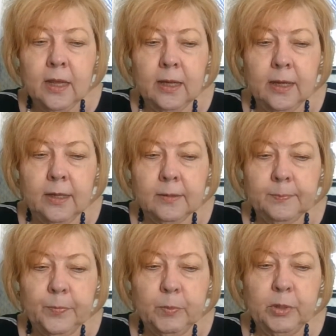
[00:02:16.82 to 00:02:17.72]

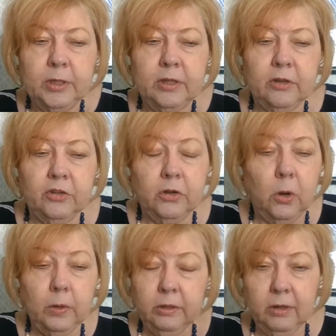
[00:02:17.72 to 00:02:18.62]
But there's
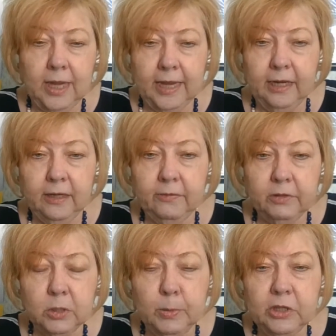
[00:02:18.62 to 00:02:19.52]
no underlining if
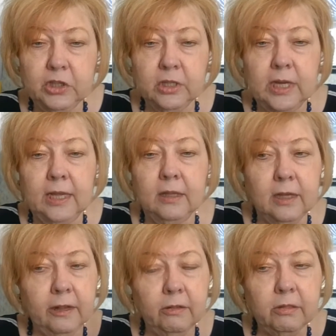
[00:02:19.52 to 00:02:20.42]
it's mentioned. And
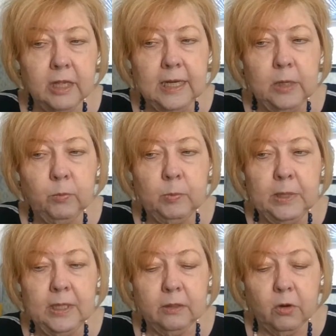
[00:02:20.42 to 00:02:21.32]
the other thing that would
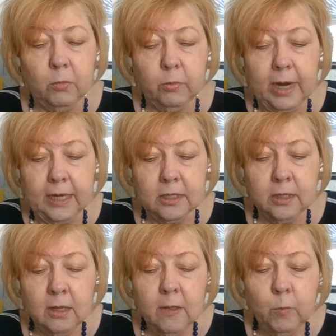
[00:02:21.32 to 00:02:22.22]
be incorrect
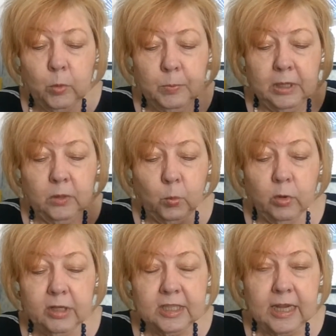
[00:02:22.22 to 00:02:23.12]
would be on the
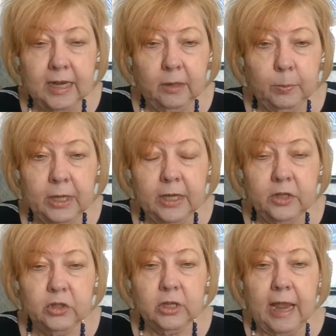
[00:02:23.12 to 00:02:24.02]
works cited
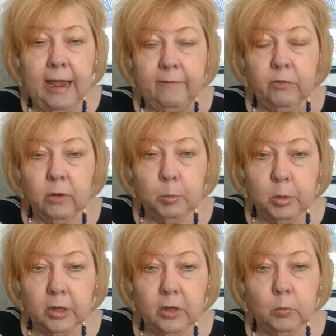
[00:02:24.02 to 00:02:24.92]
page after a
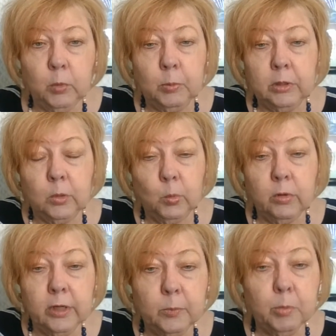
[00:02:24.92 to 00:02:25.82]
book, you would put the
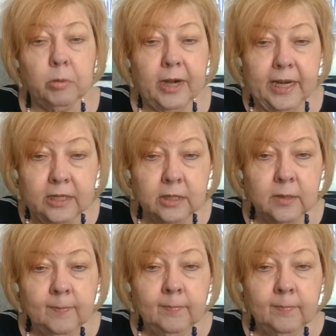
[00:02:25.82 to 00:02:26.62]
word print.